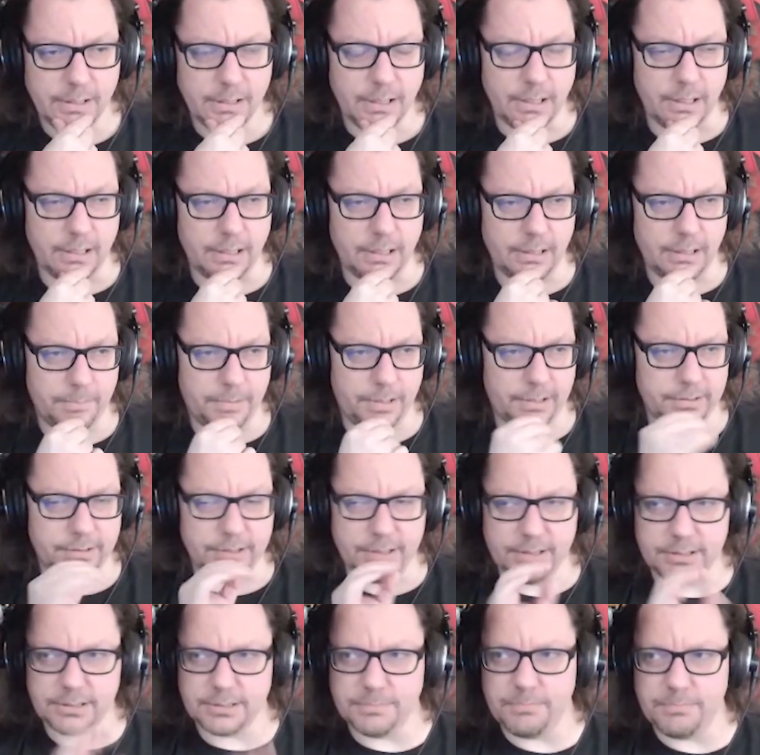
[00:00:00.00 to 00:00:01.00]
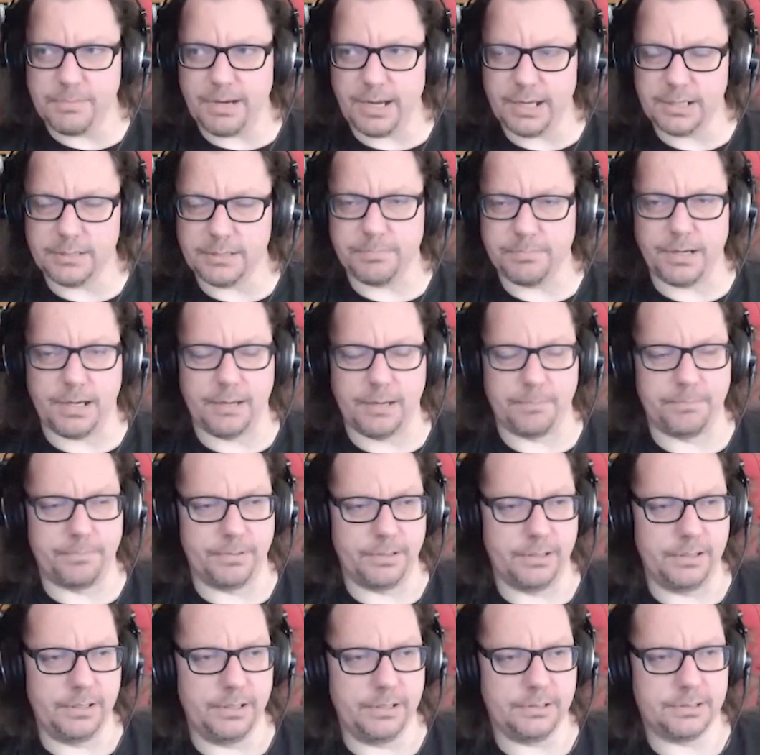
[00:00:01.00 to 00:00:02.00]
But this mind map
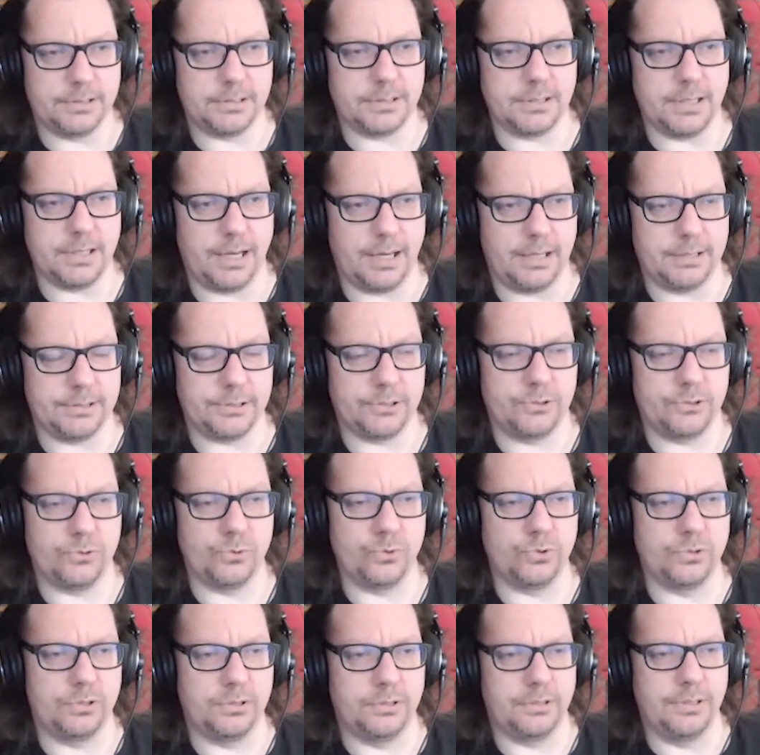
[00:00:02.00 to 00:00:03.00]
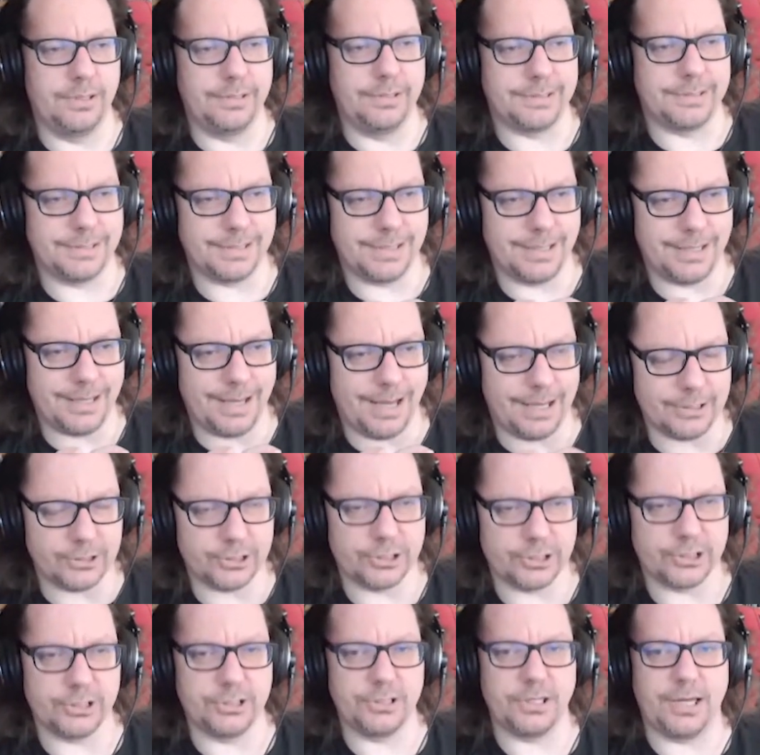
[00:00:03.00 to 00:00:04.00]
leads us to
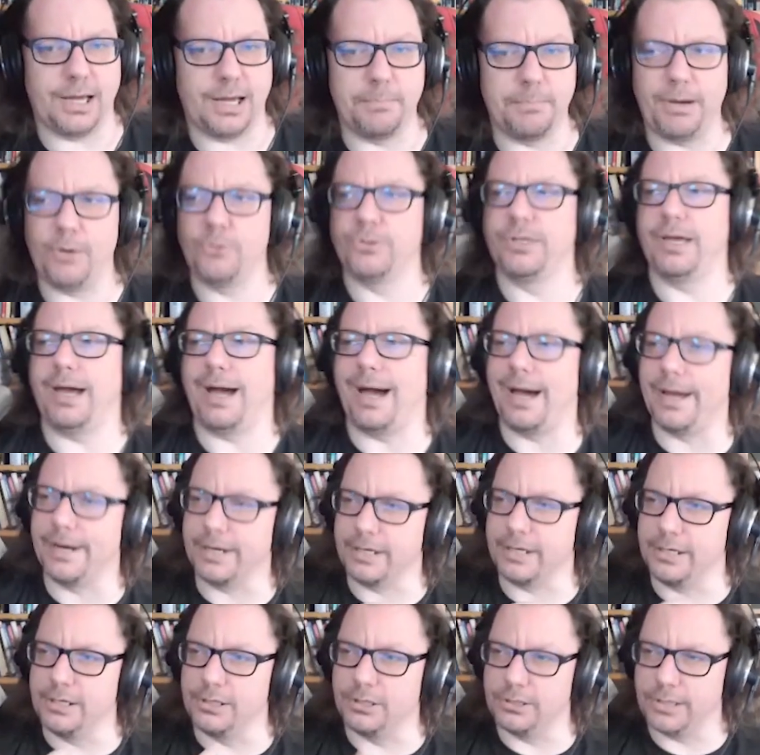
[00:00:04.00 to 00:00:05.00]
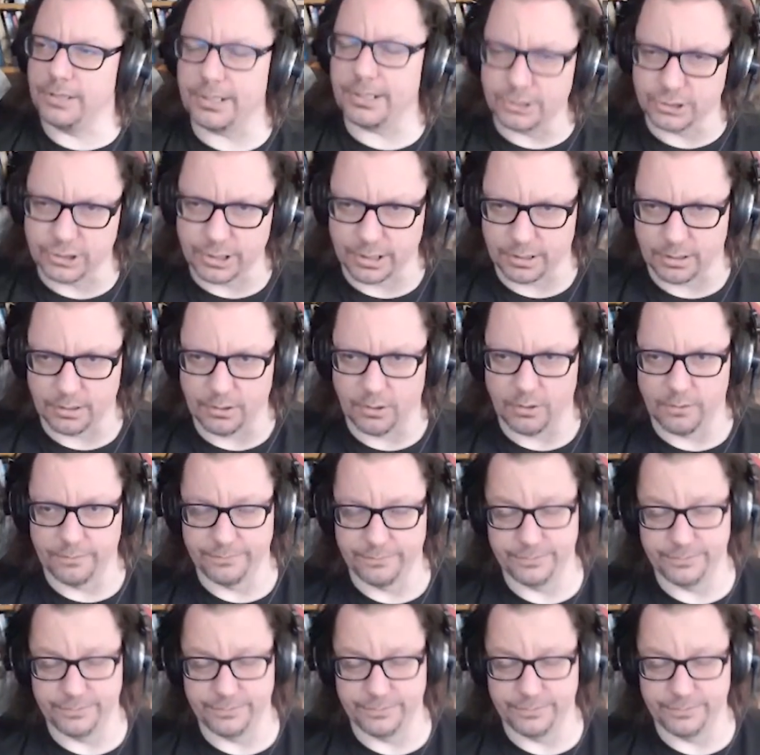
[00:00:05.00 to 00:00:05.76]
discussion about the architecture of